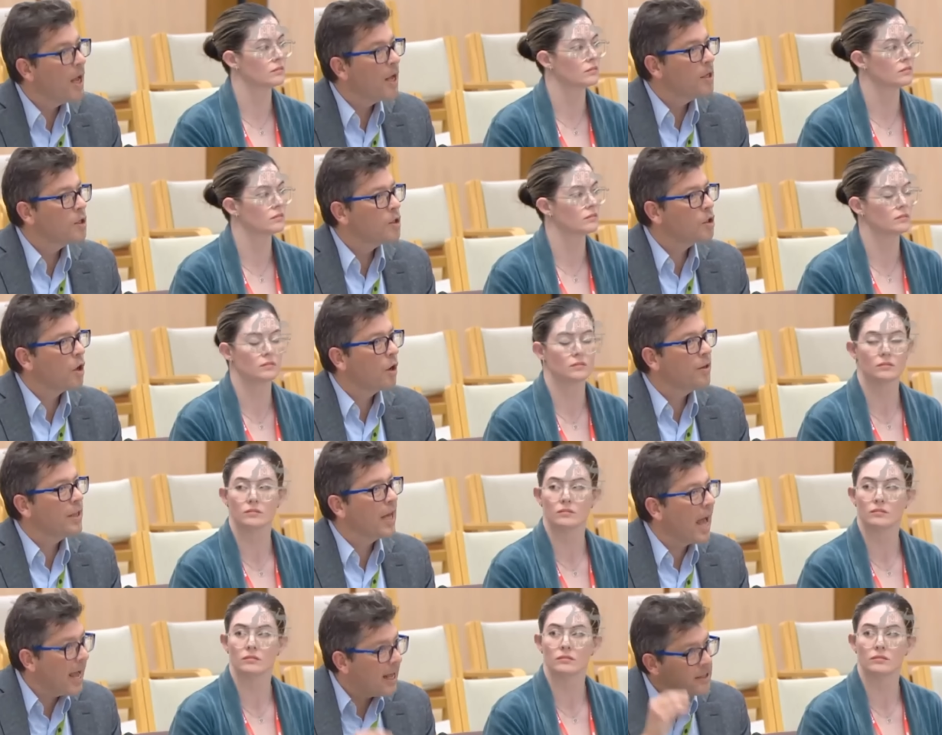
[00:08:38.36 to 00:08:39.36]
Speaker 1: so the
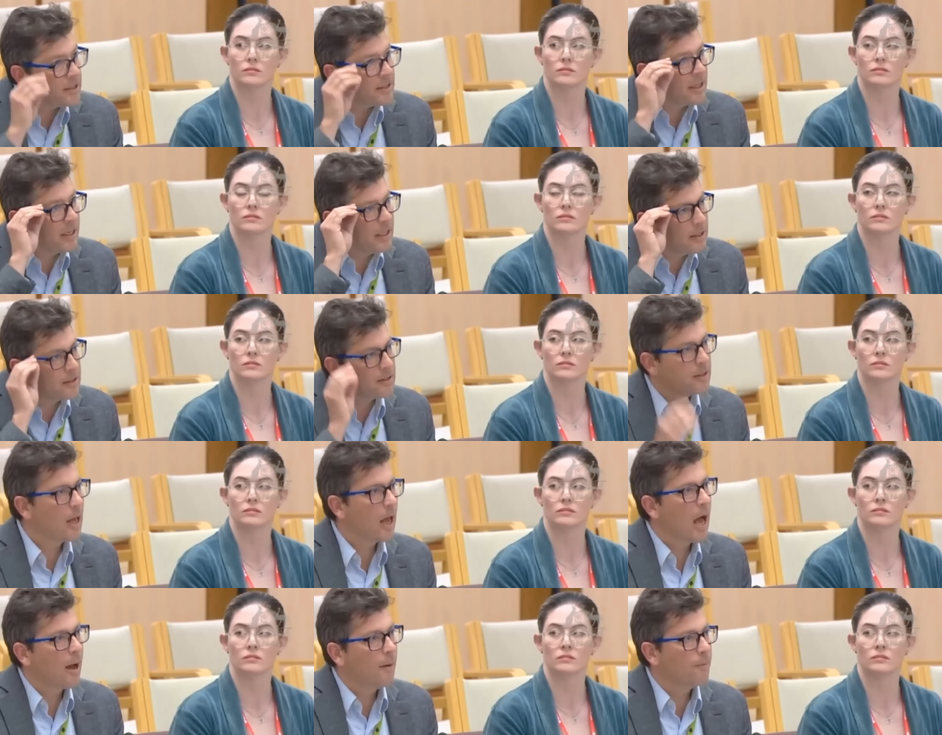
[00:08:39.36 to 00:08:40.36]
answer is
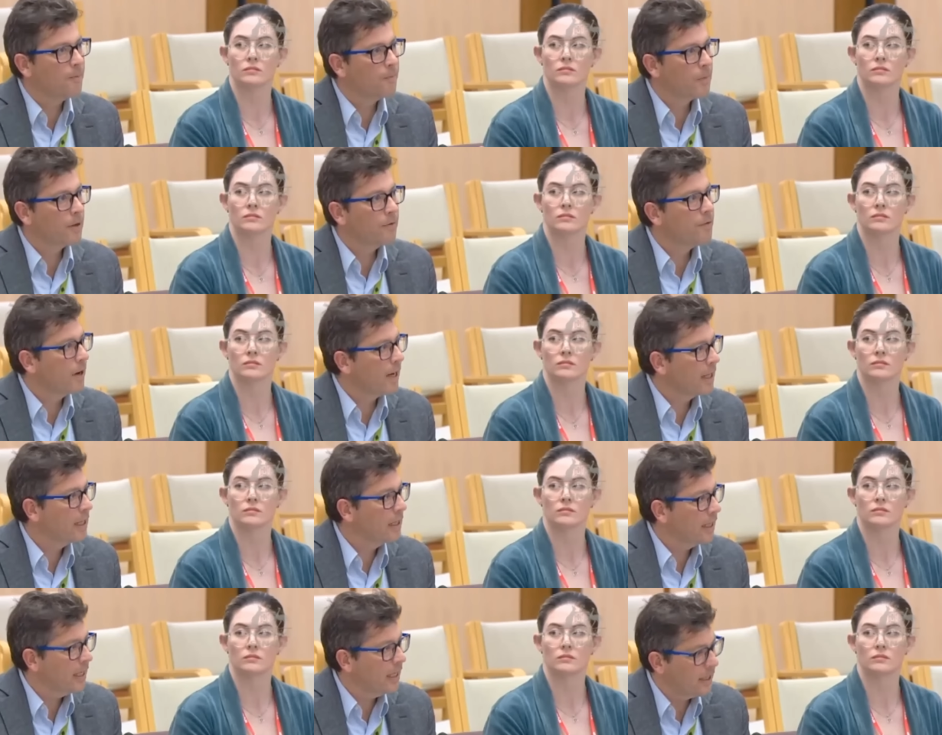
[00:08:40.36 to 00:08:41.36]
um, very
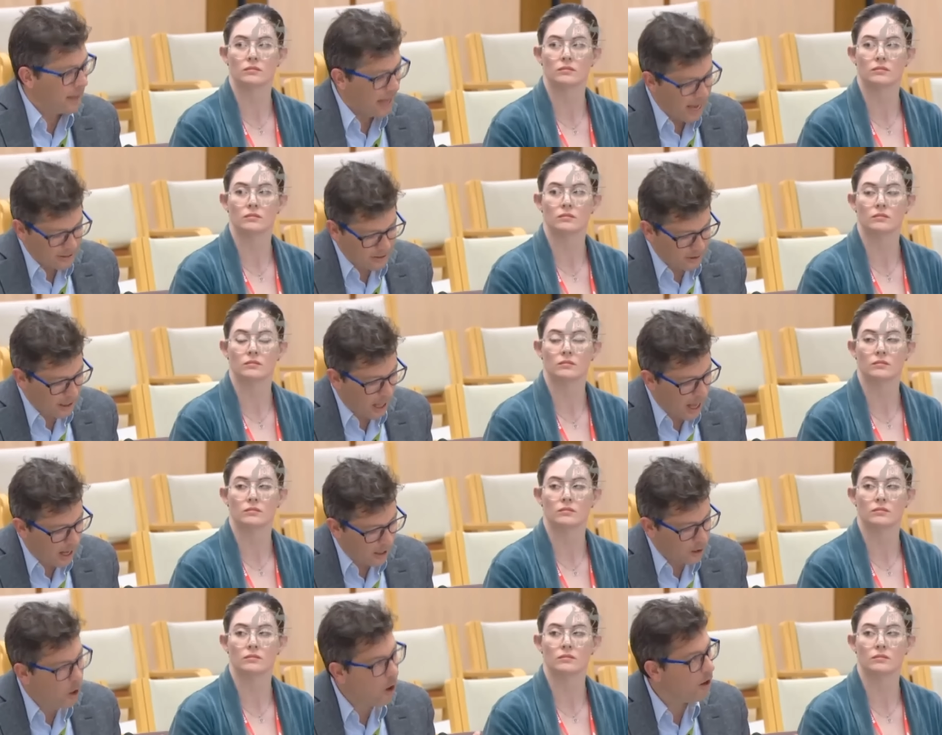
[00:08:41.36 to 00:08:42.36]
clear that uh,
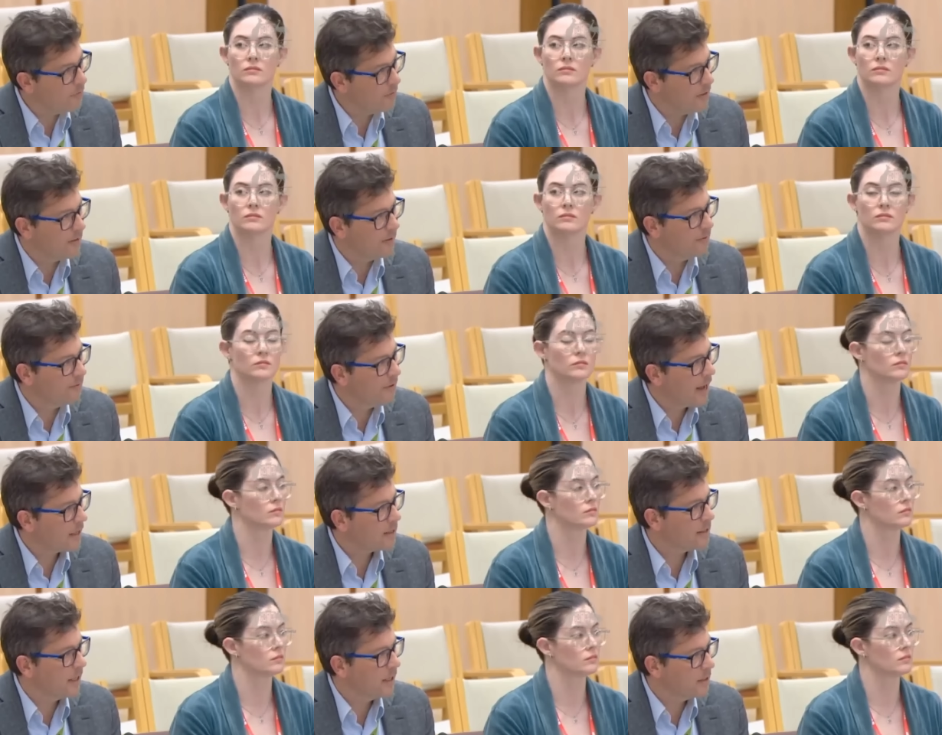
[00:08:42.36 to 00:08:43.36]
COVID
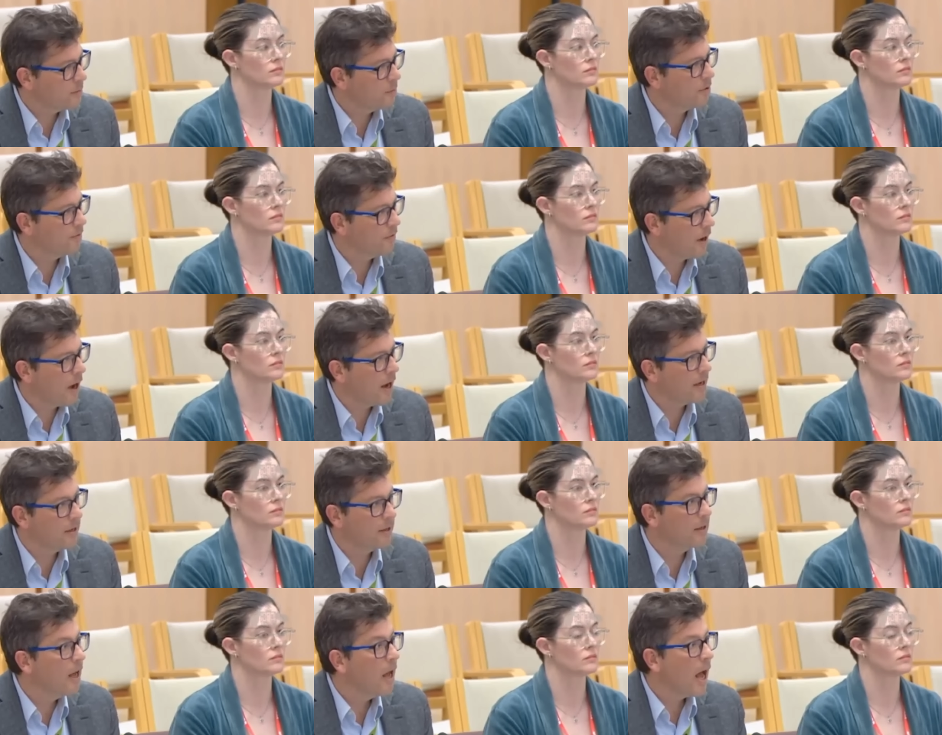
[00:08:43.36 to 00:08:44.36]
vaccines provided
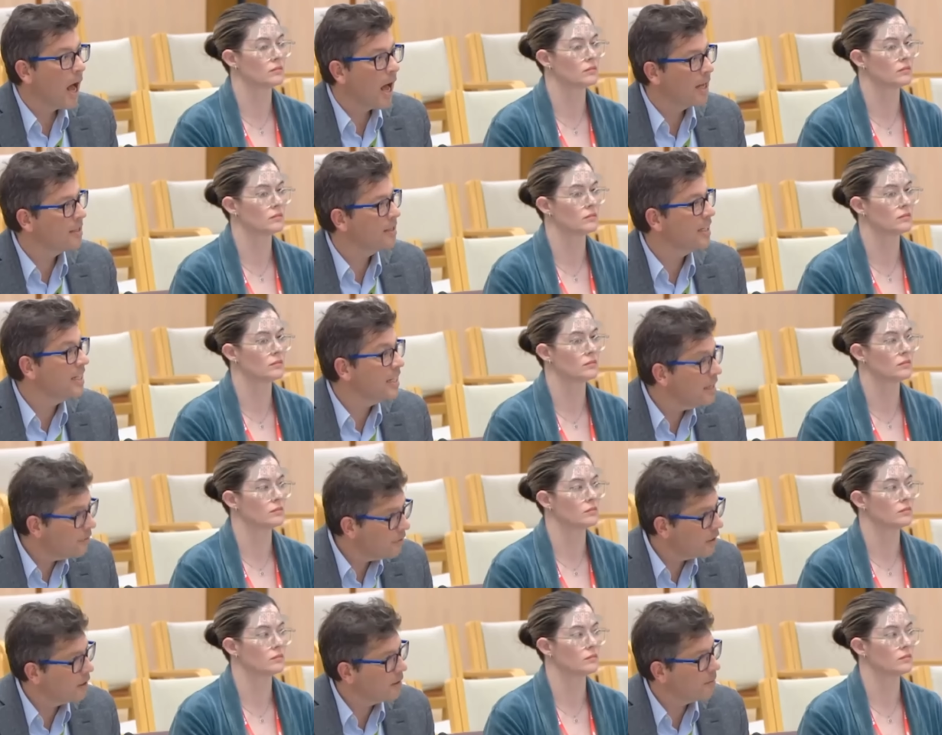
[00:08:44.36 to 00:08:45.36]
uh,
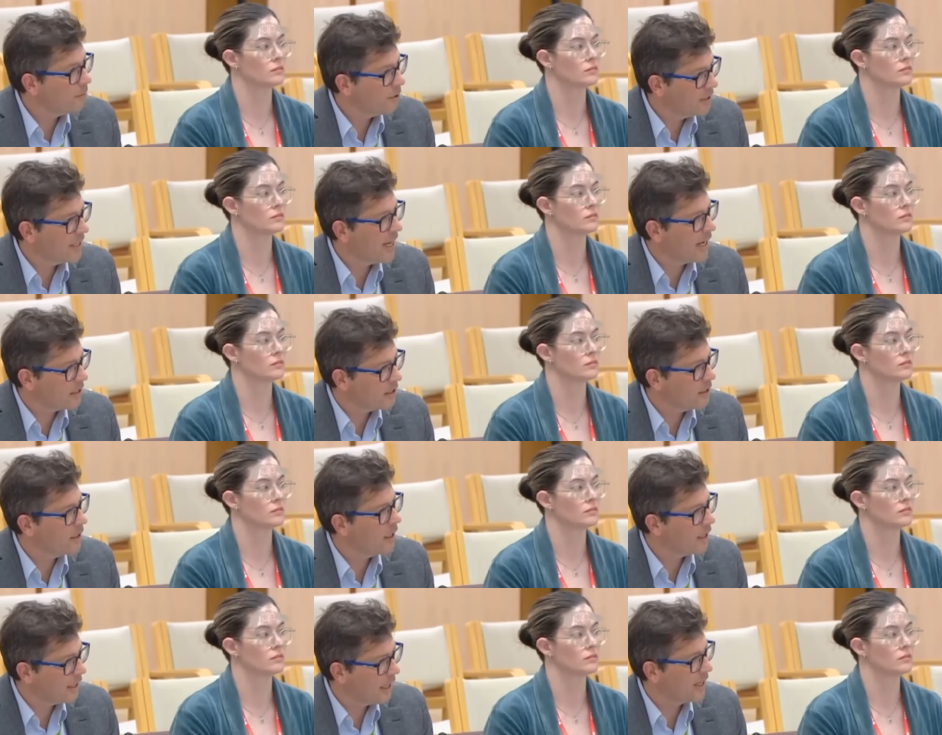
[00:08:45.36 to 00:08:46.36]
significant protection
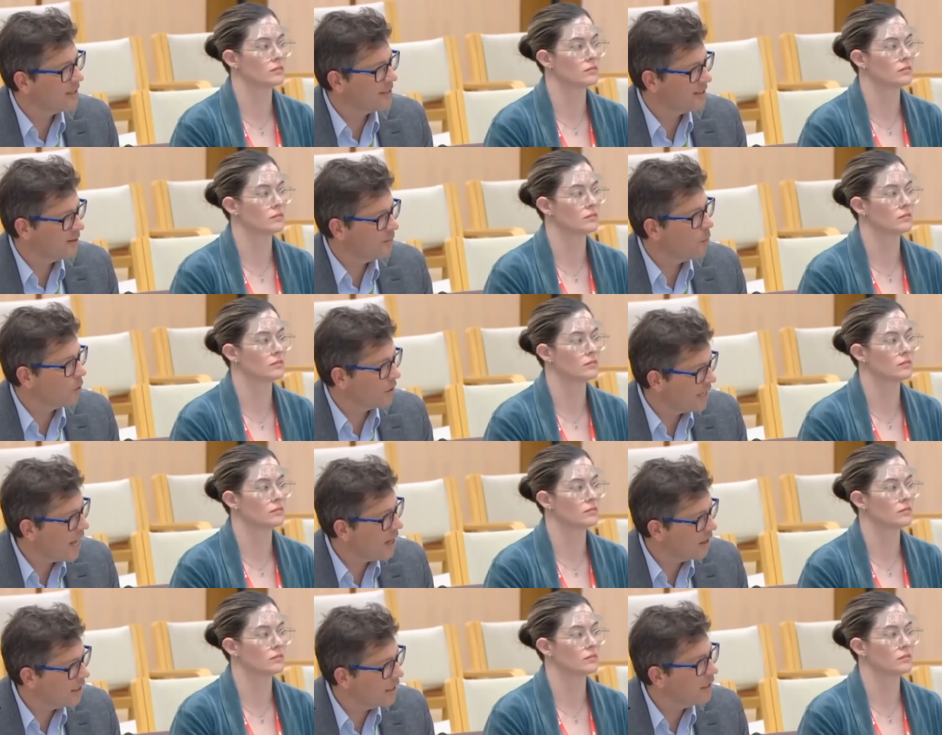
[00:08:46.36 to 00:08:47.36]
against
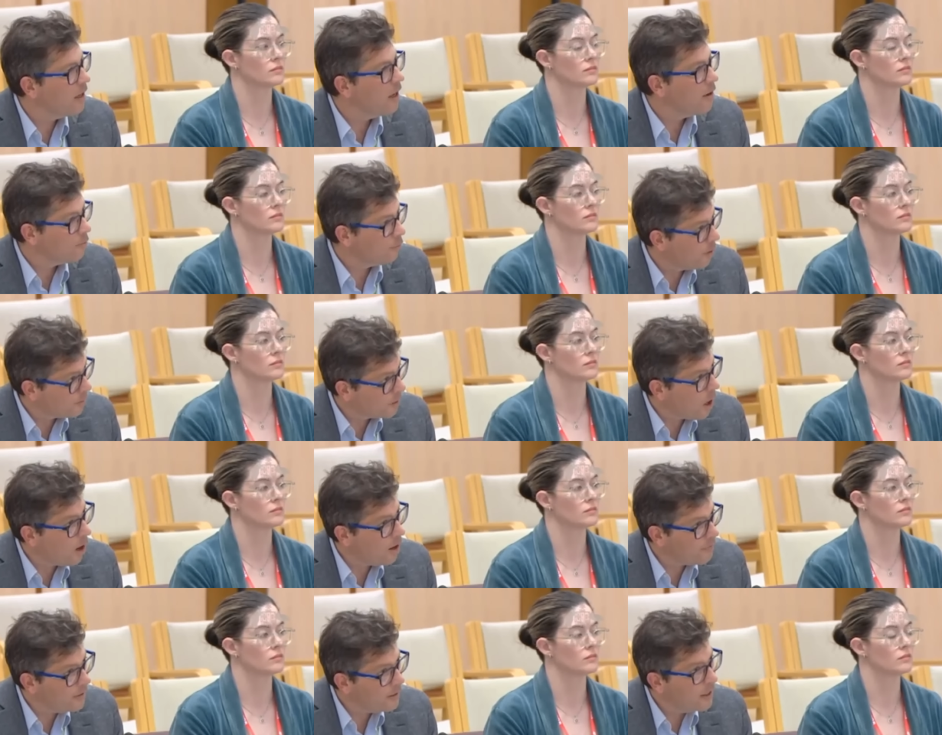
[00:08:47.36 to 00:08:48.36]
mortality from
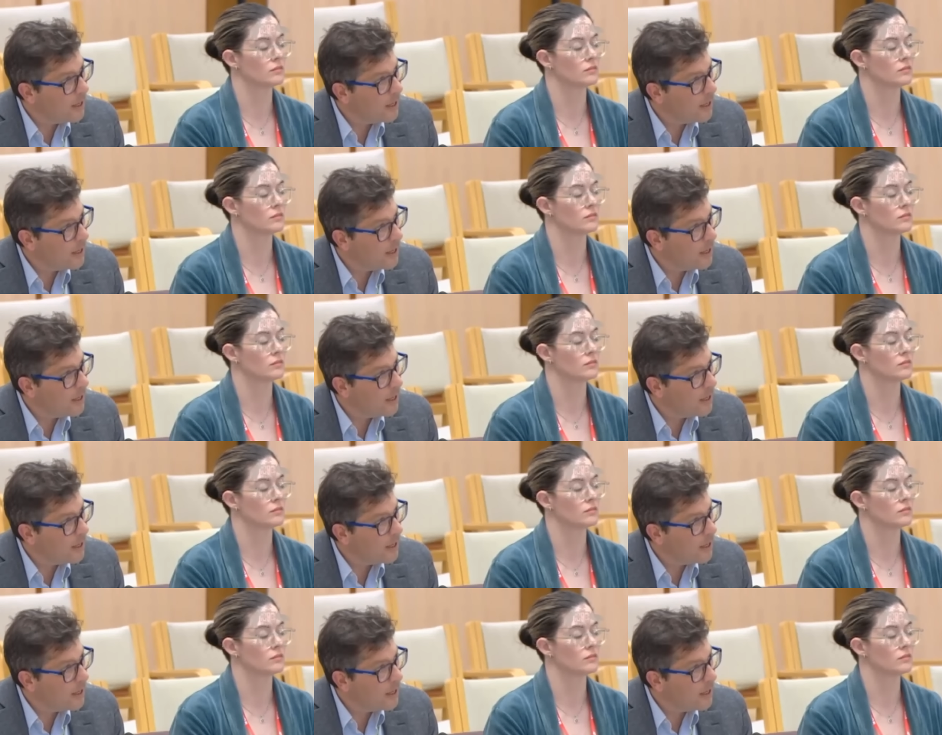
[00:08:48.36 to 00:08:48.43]
COVID.